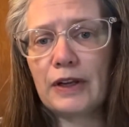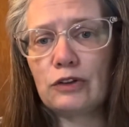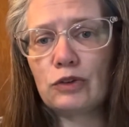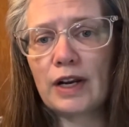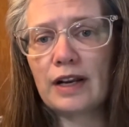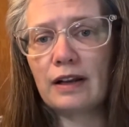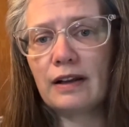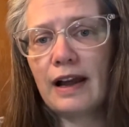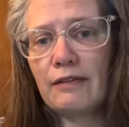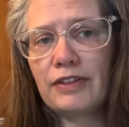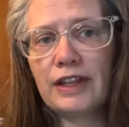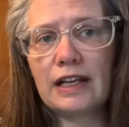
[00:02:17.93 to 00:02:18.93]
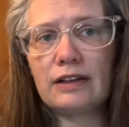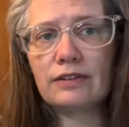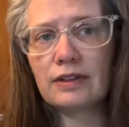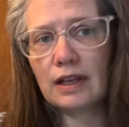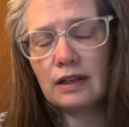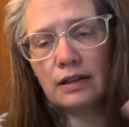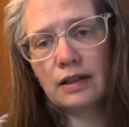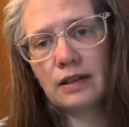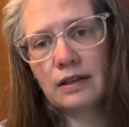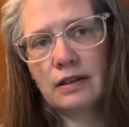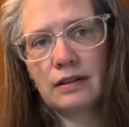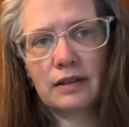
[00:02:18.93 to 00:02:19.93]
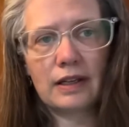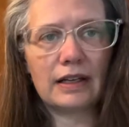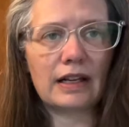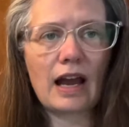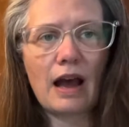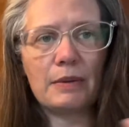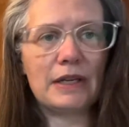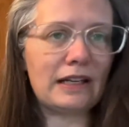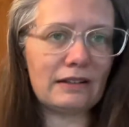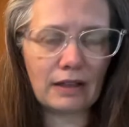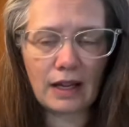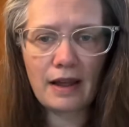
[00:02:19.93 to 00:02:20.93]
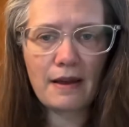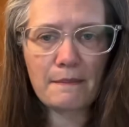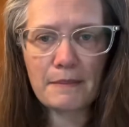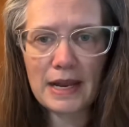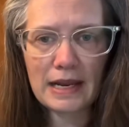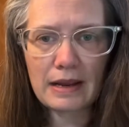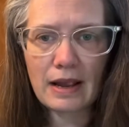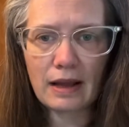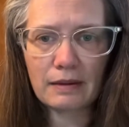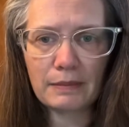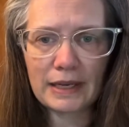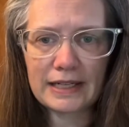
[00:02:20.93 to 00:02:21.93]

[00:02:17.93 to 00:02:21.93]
try to have things that can accommodate many